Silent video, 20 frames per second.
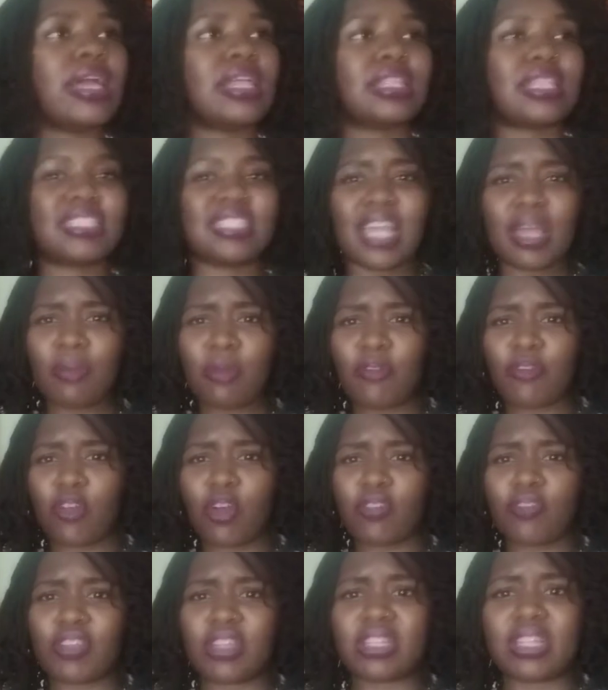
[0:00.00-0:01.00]
The time of
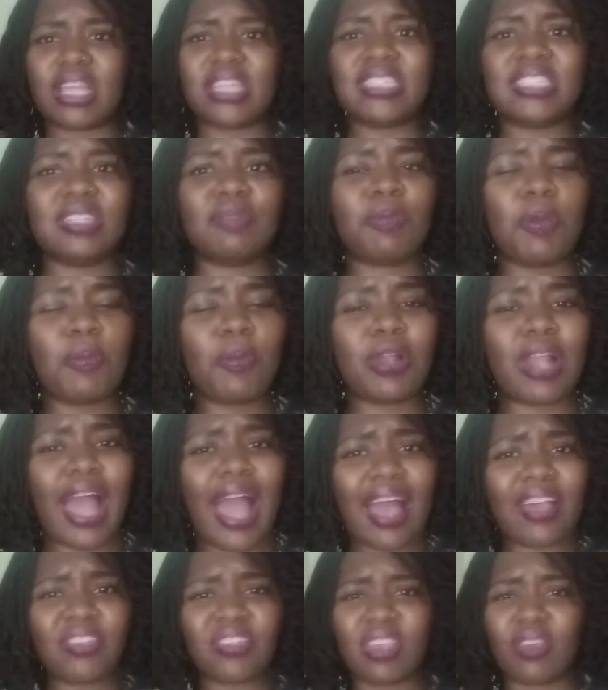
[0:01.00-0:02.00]
COVID-19, people are
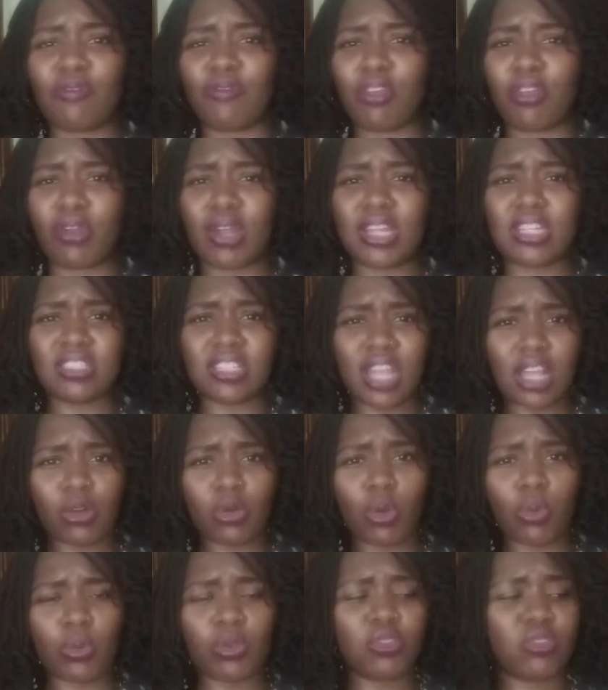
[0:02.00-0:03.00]
asking very
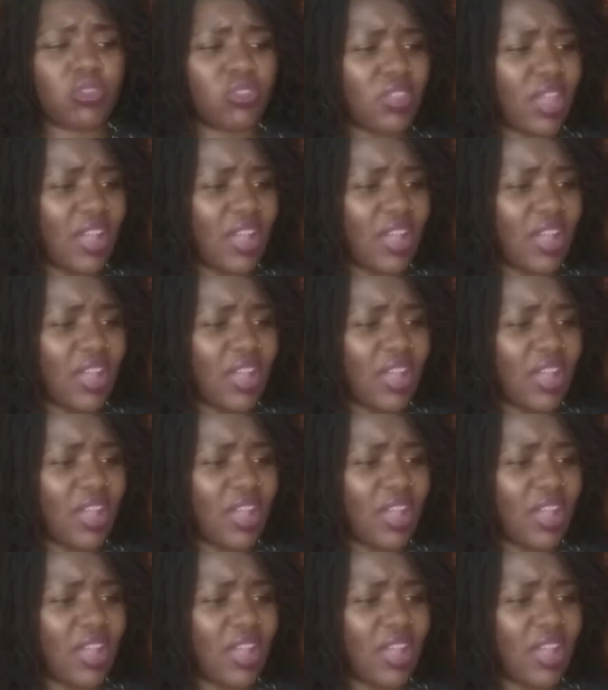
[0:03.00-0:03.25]
integral questions,